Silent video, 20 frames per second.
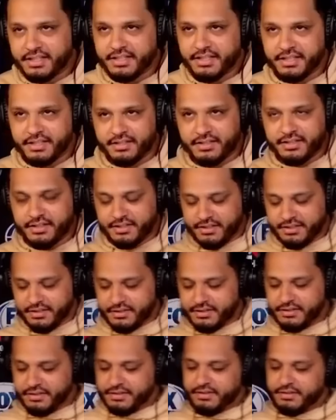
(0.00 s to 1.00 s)

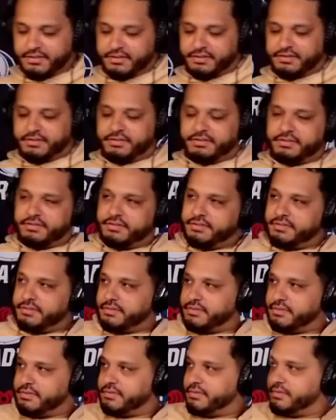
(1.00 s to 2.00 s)

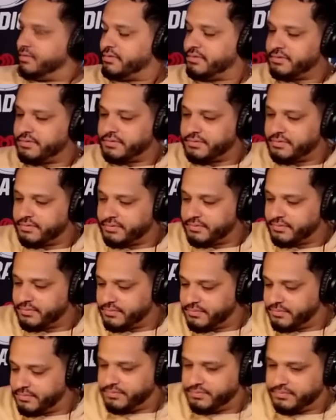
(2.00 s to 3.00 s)

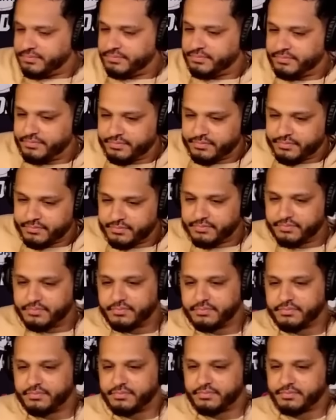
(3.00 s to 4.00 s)

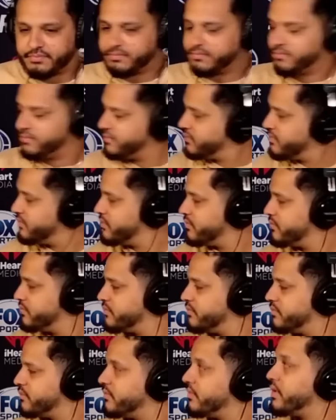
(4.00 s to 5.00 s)

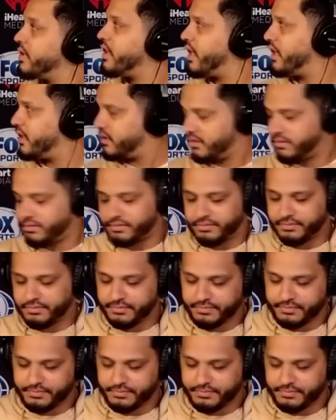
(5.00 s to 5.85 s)
[no speech]